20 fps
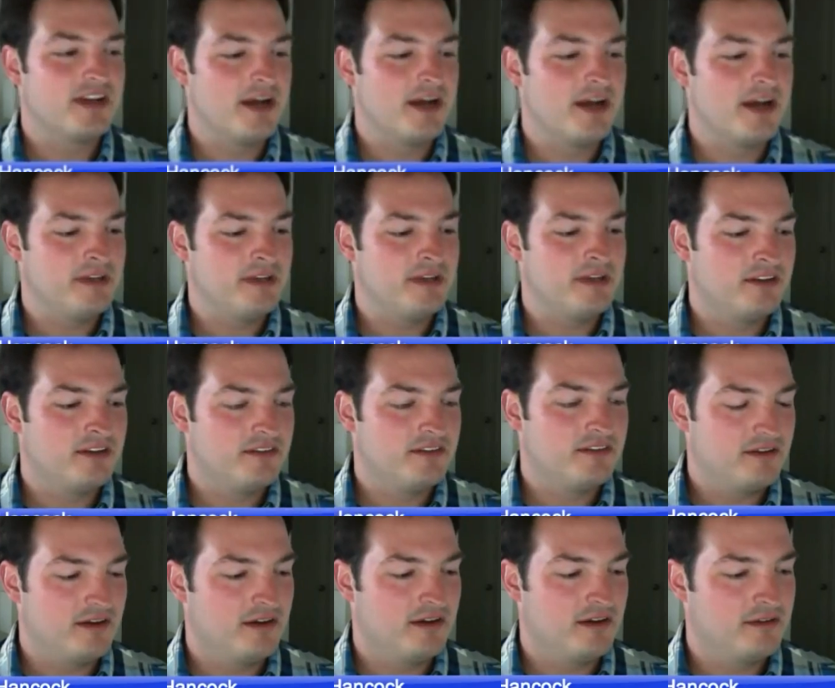me on
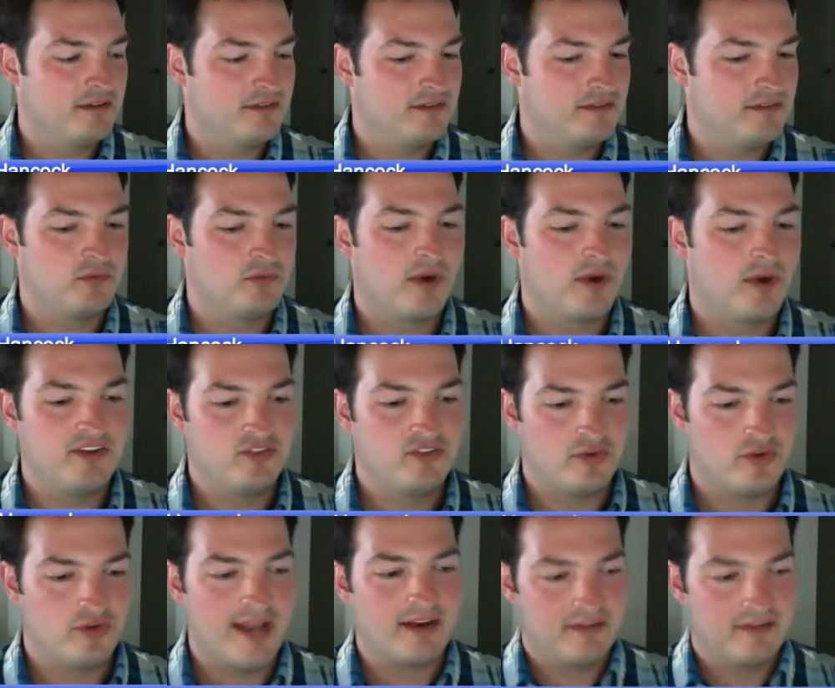on the right
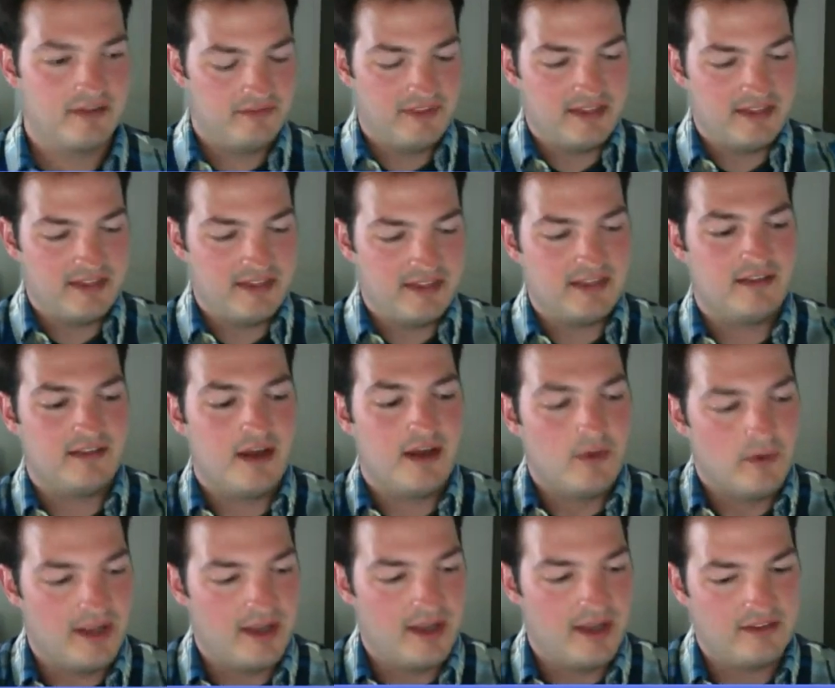track and thinking
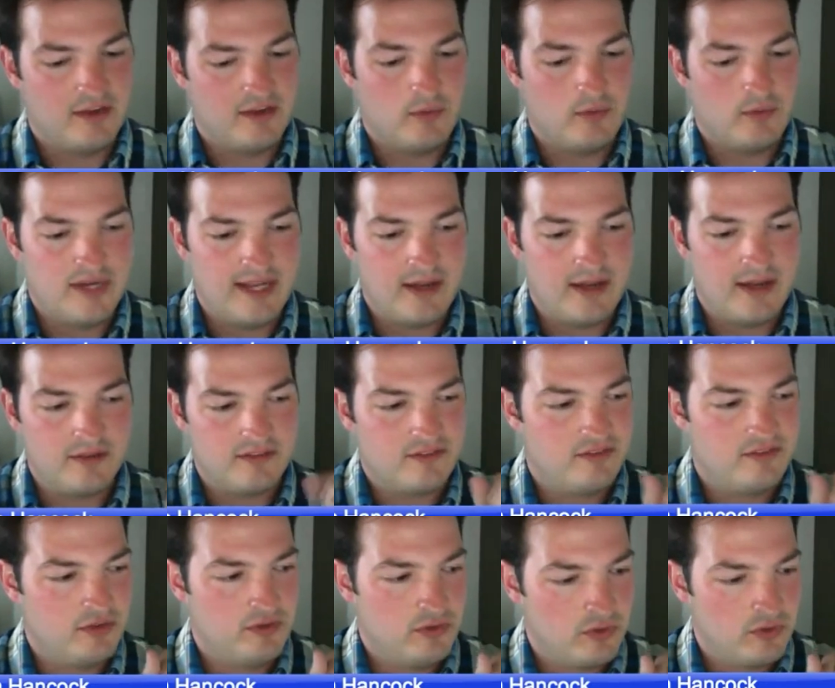that way is I went out
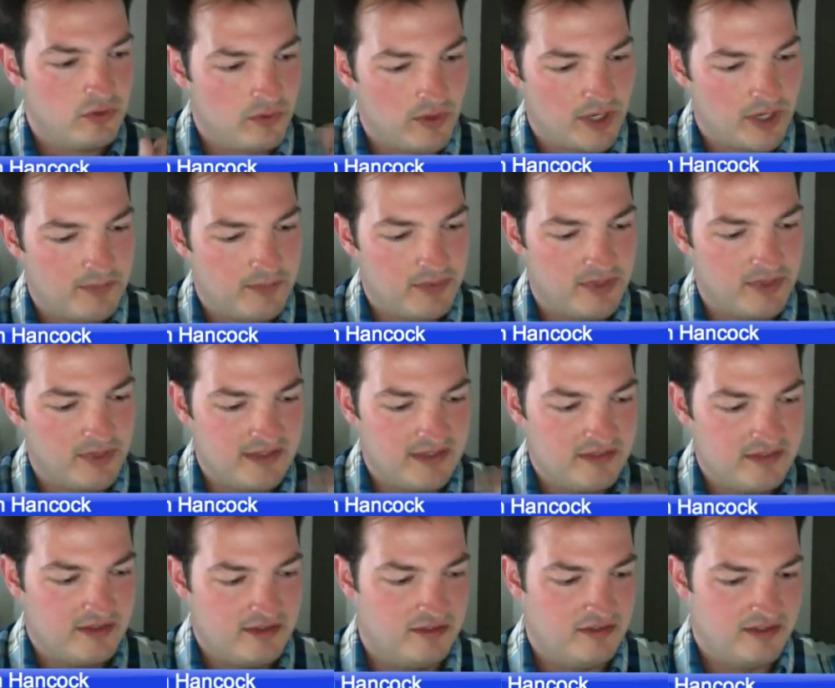to a
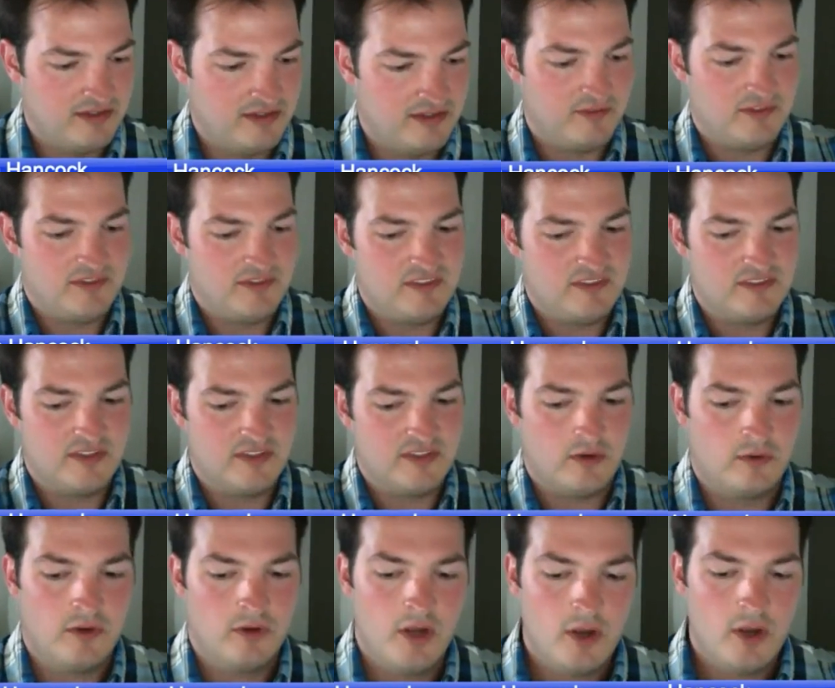place here in San
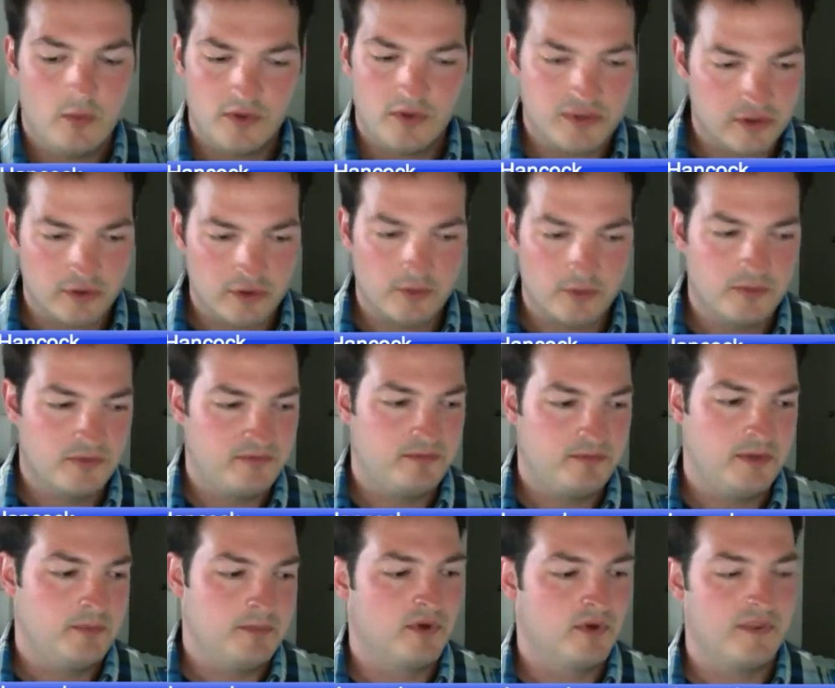Francisco with a group of
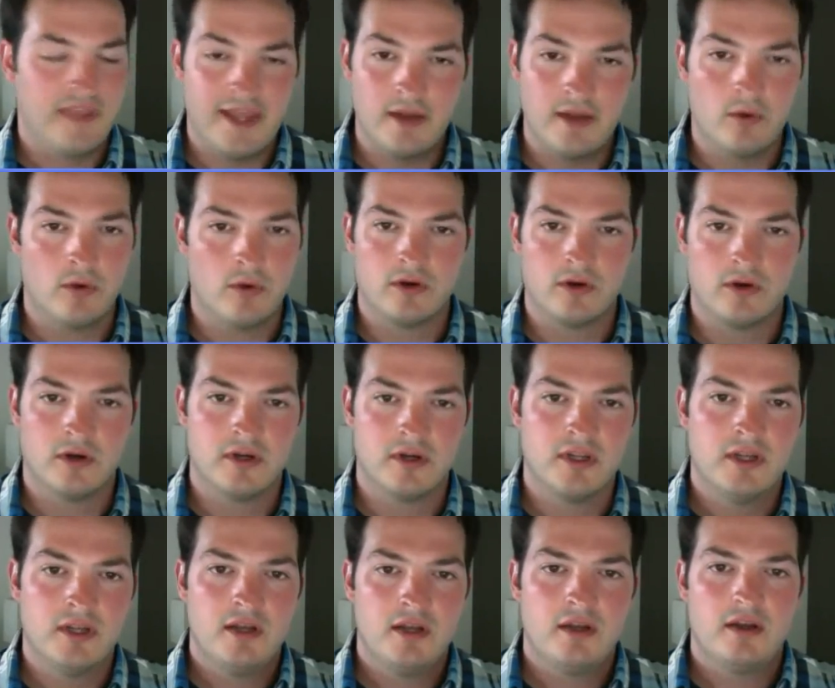people, and they
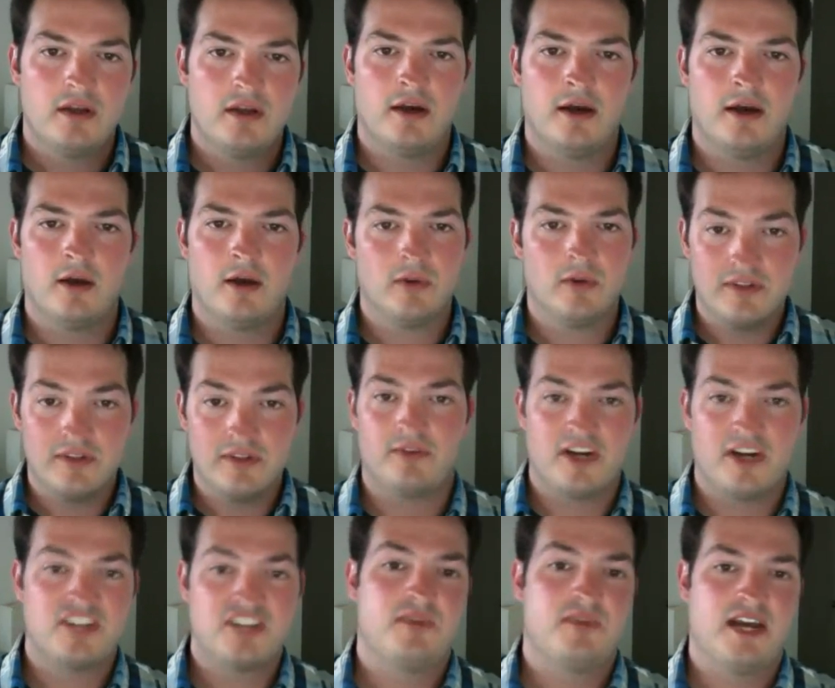ordered uh, a really
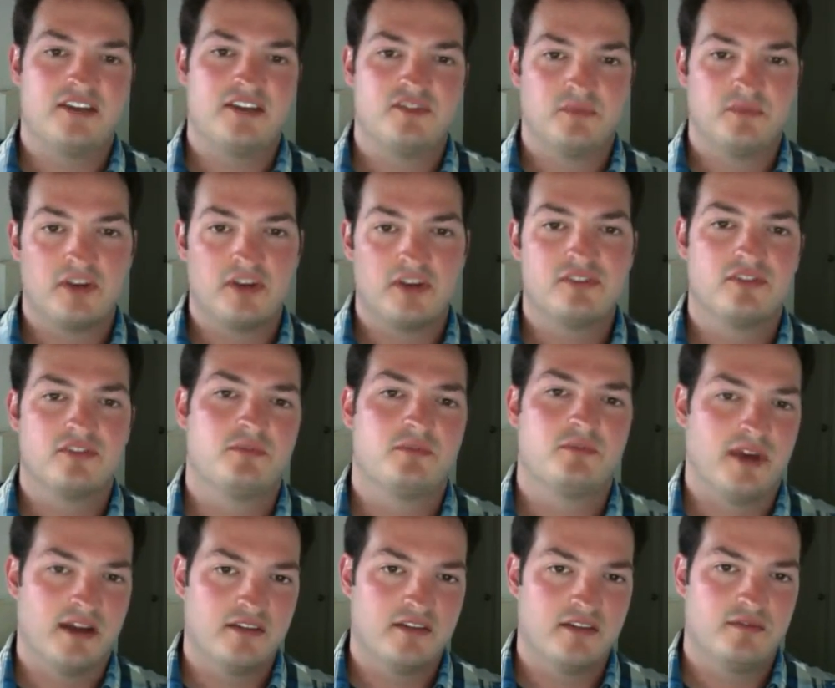fresh batch of Brussels
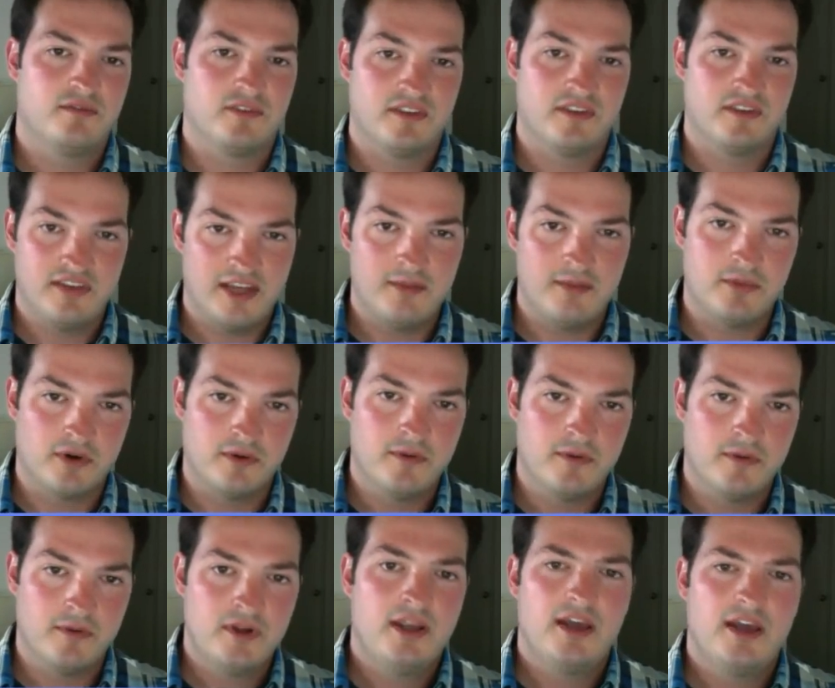sprouts for the
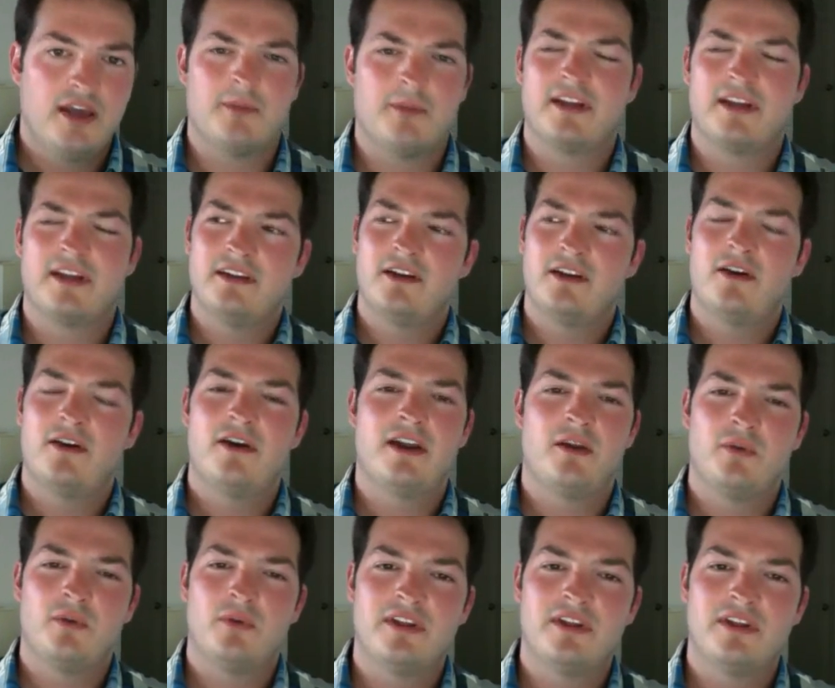table. And I'm like, you know what?
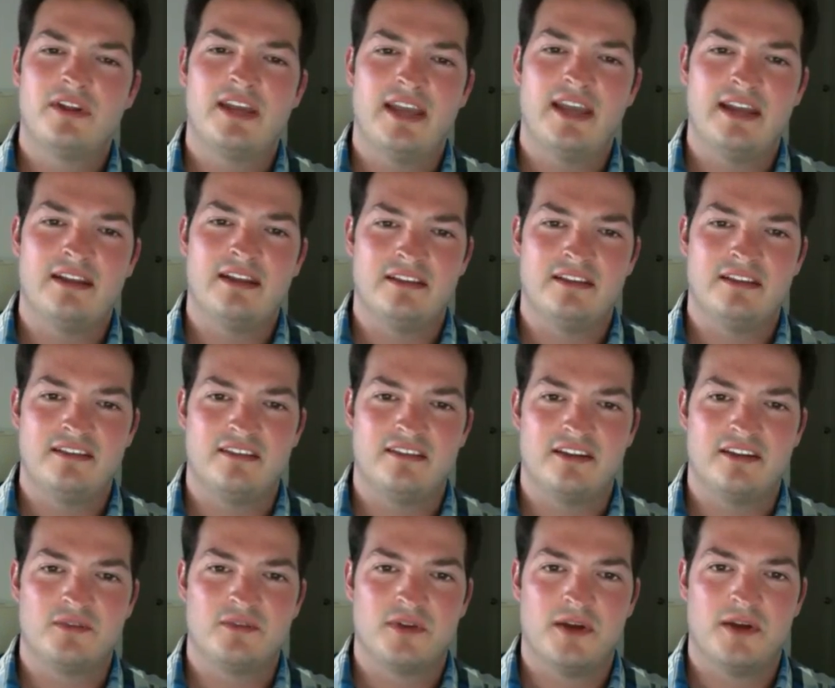I really hated these
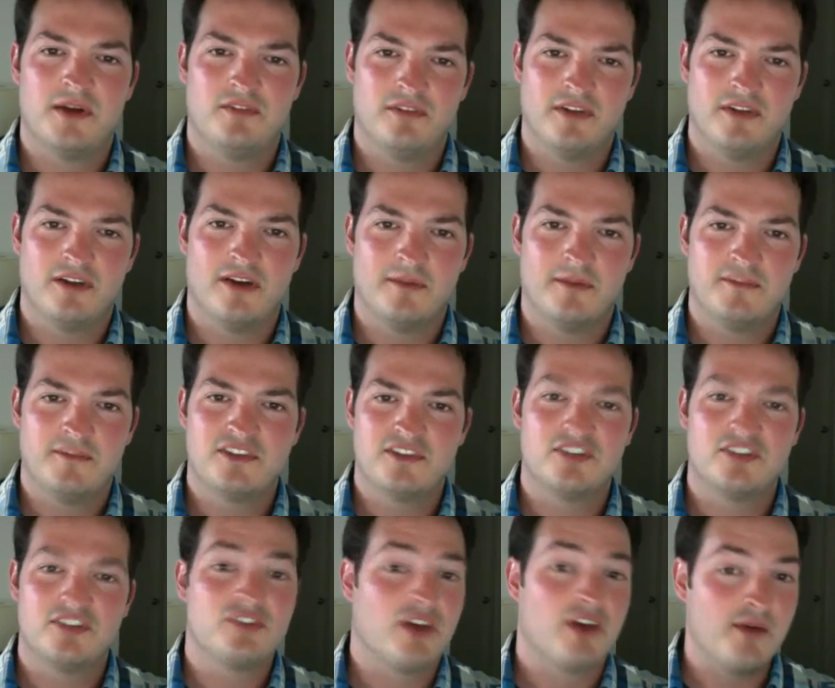things when I was little. I'm just
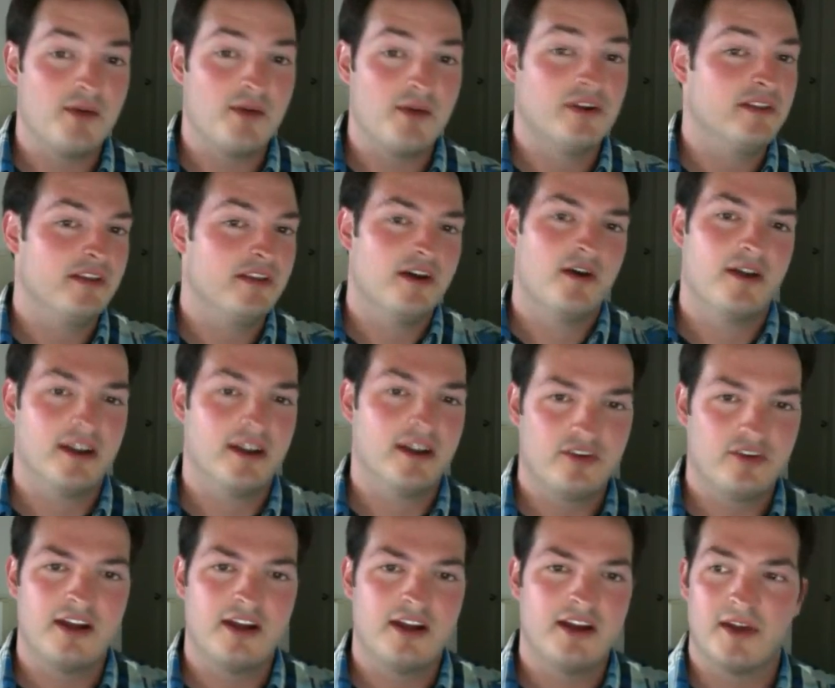going to try one though. And I
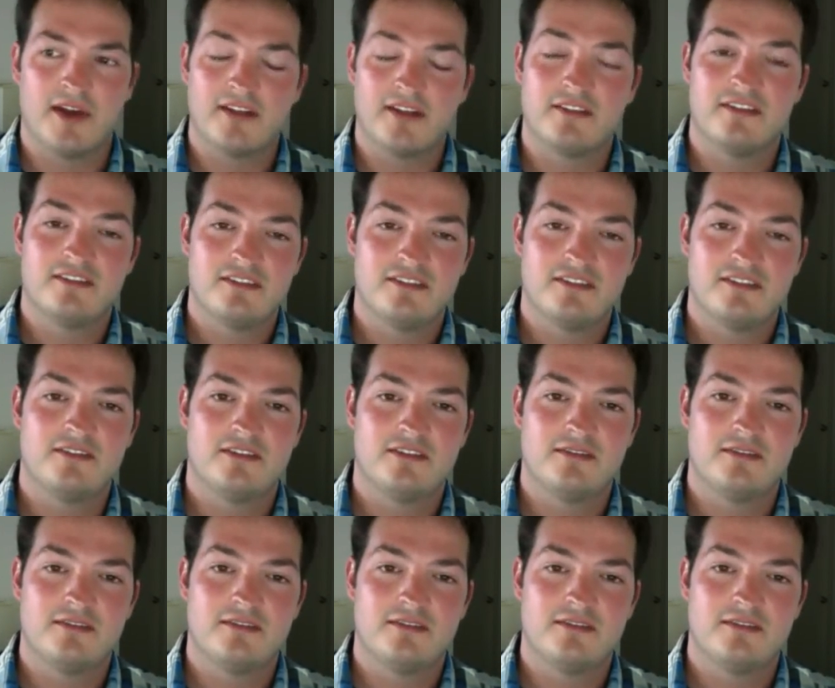tried it. I'm like, this is